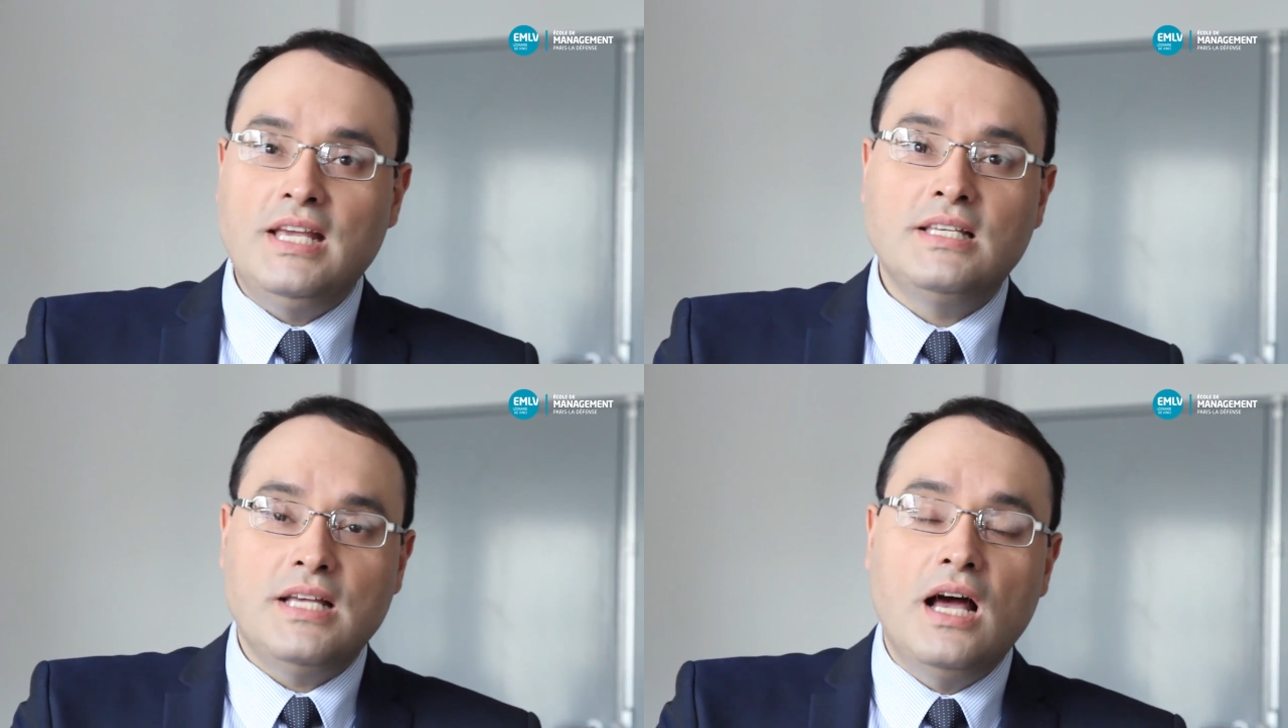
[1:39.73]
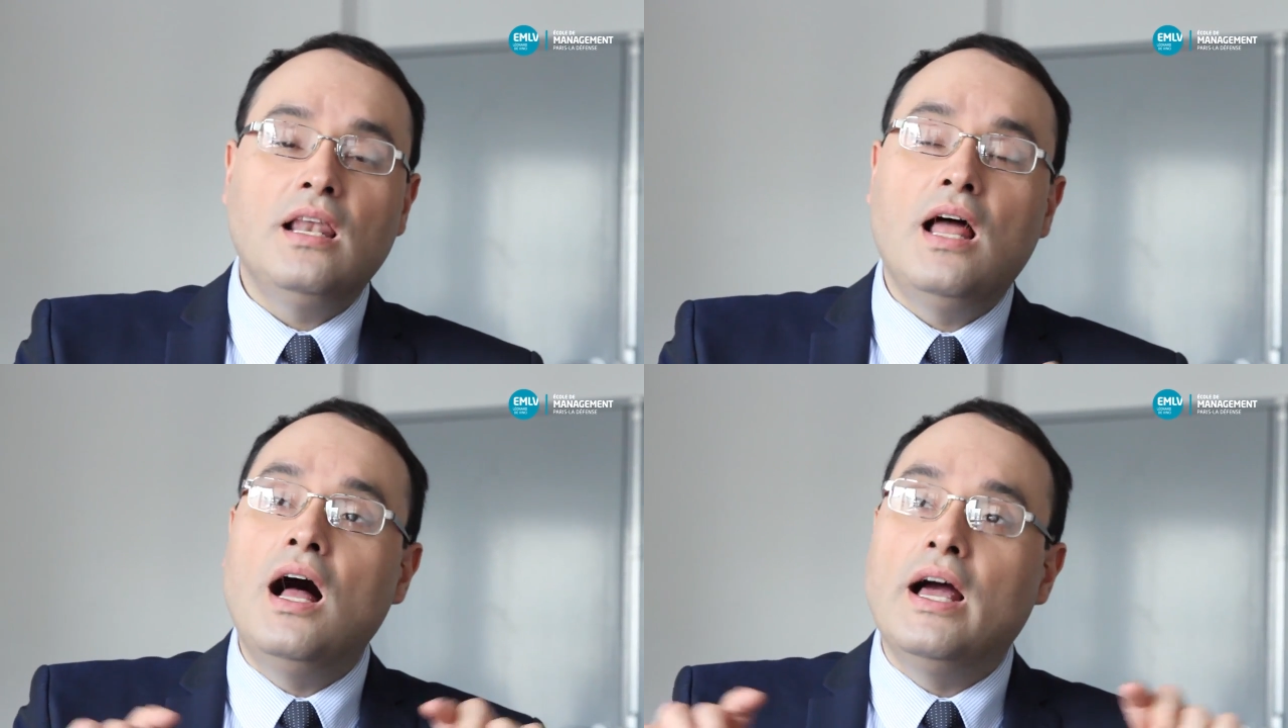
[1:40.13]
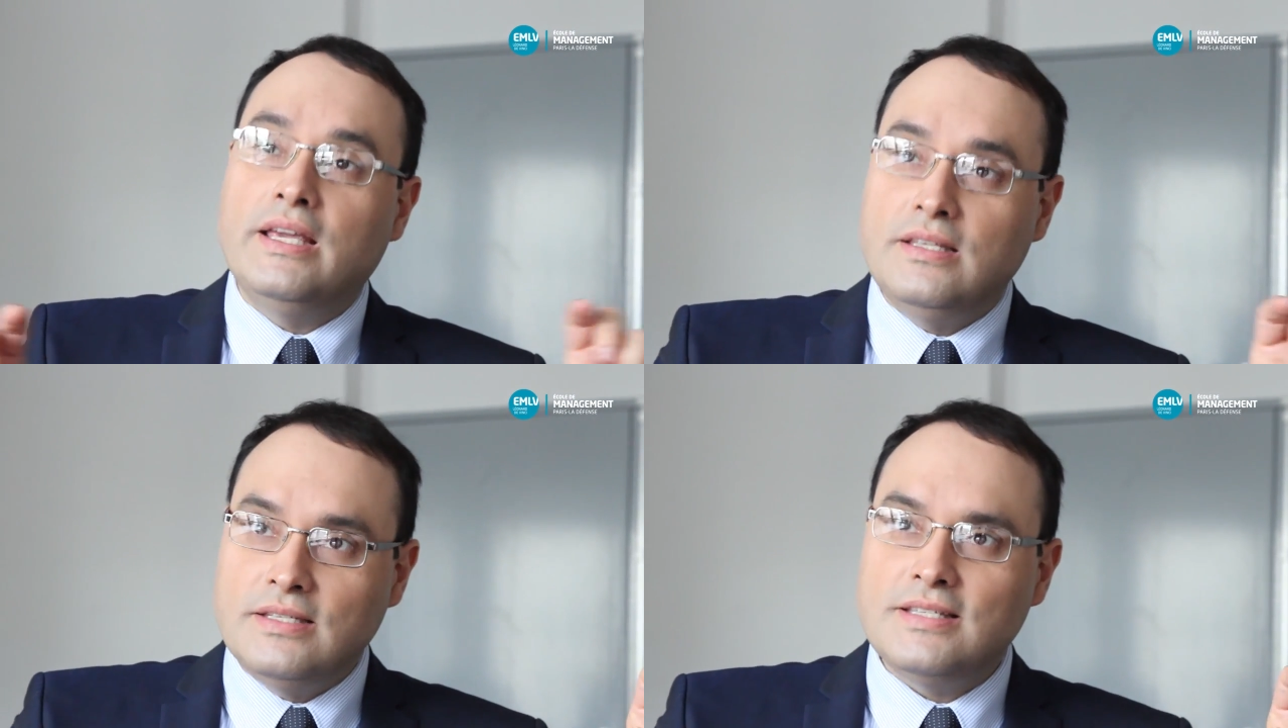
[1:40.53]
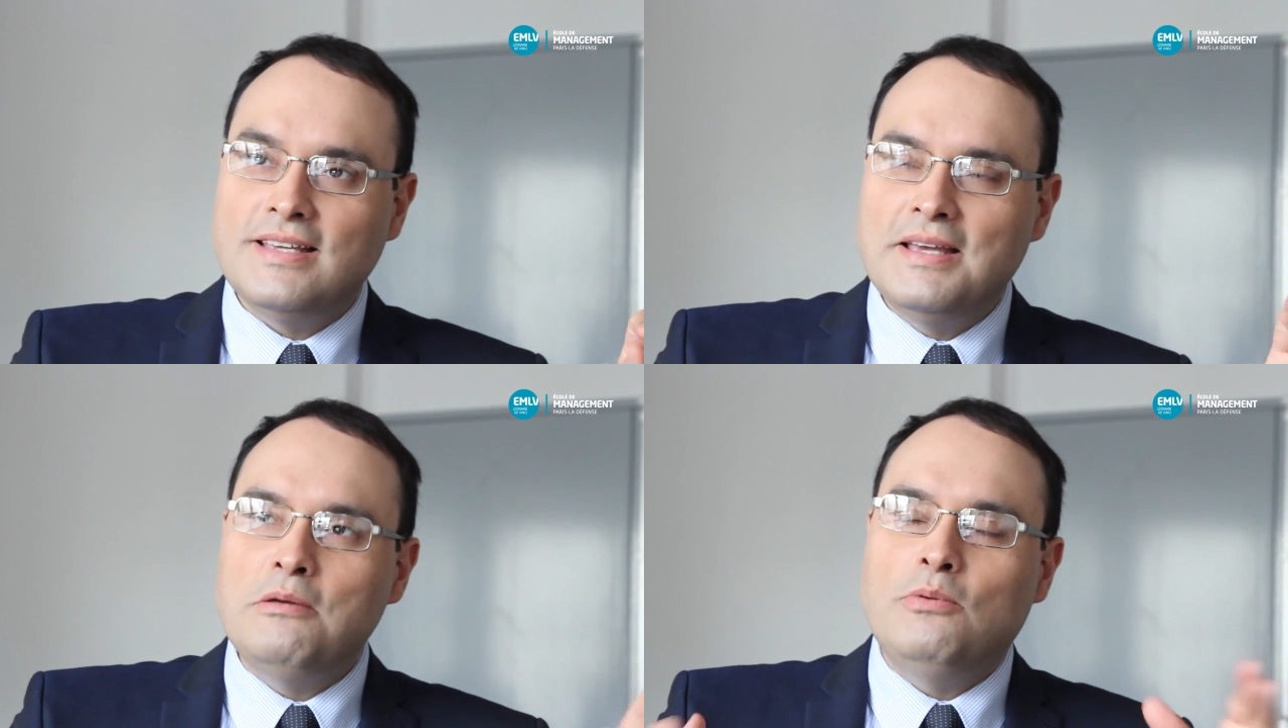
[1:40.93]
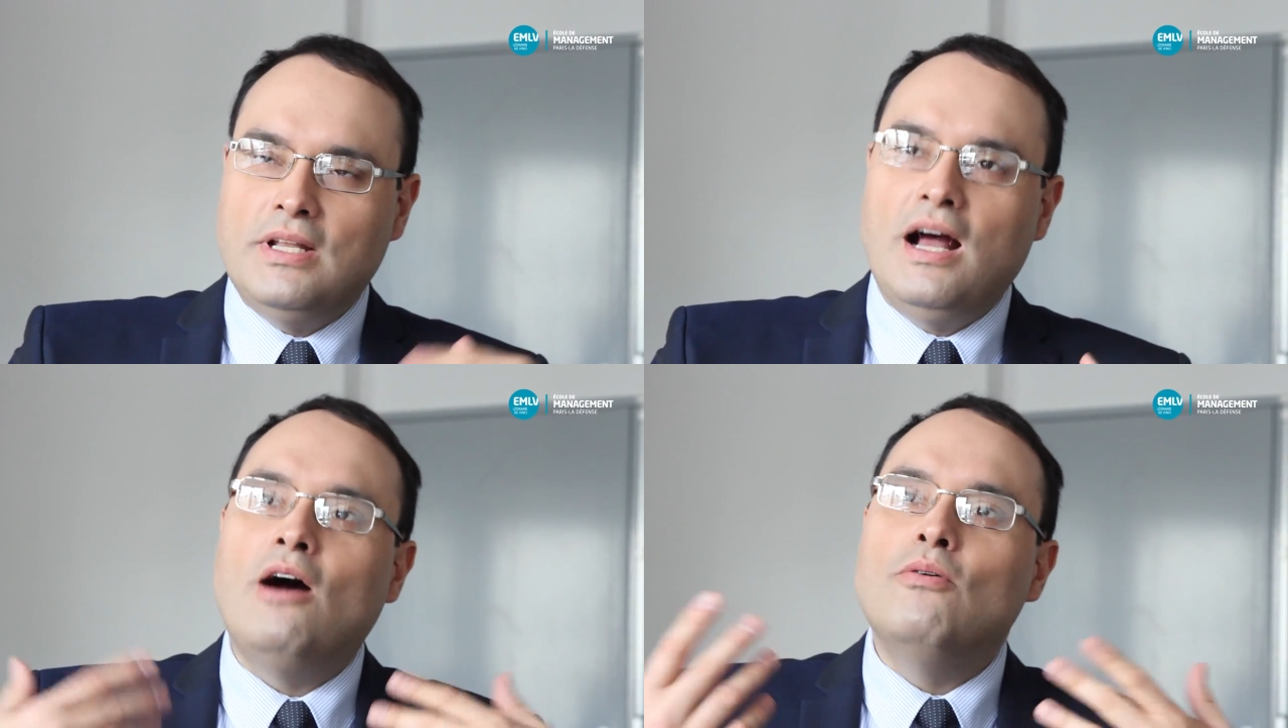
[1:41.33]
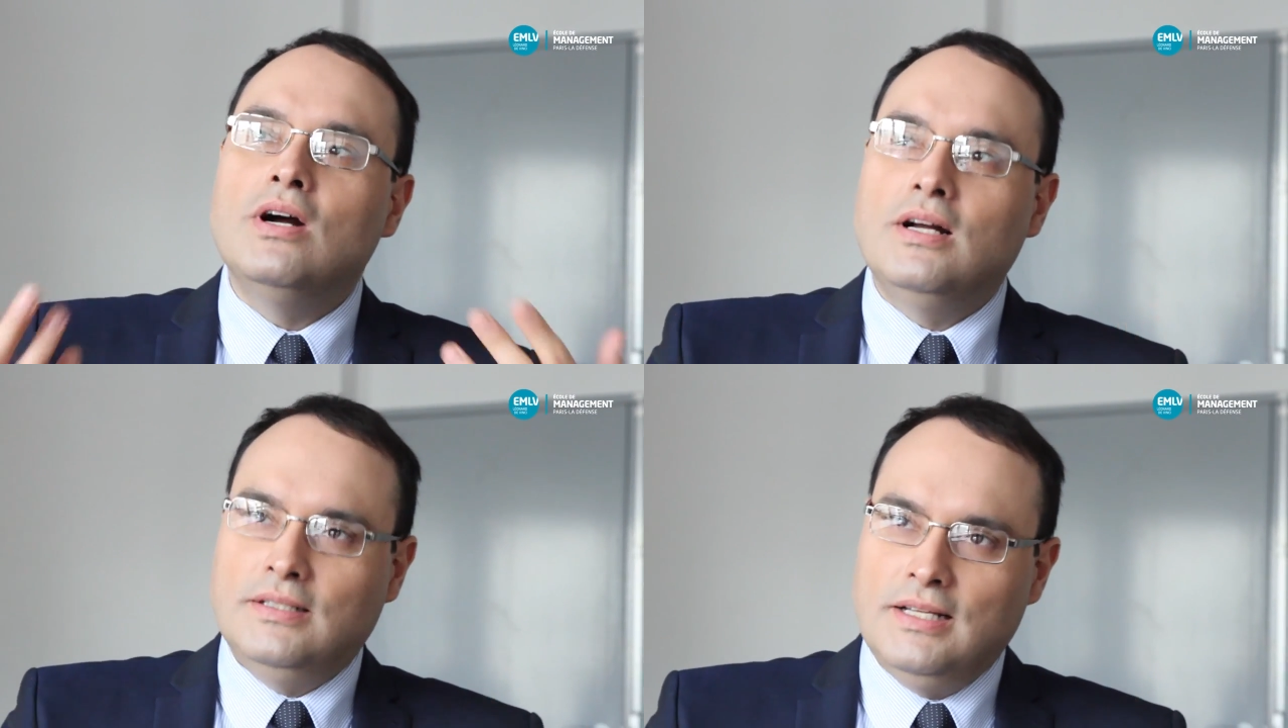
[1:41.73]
is aligned with our